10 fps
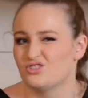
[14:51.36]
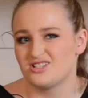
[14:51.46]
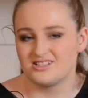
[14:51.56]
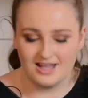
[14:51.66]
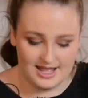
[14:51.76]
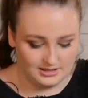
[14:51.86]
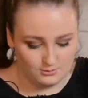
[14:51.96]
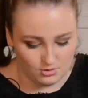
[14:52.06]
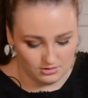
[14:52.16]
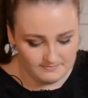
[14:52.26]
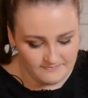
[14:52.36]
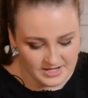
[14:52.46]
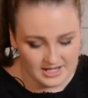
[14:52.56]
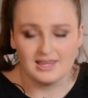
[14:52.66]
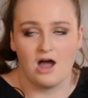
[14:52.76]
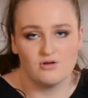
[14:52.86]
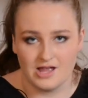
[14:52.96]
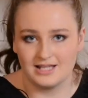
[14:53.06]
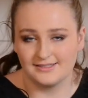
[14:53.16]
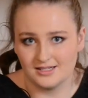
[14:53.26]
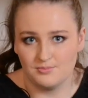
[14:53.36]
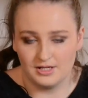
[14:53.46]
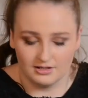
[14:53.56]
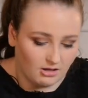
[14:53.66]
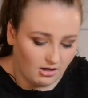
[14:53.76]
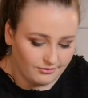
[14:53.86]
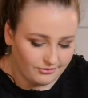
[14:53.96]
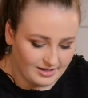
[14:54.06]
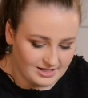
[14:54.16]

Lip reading: just slightly warm, that will easily peel off,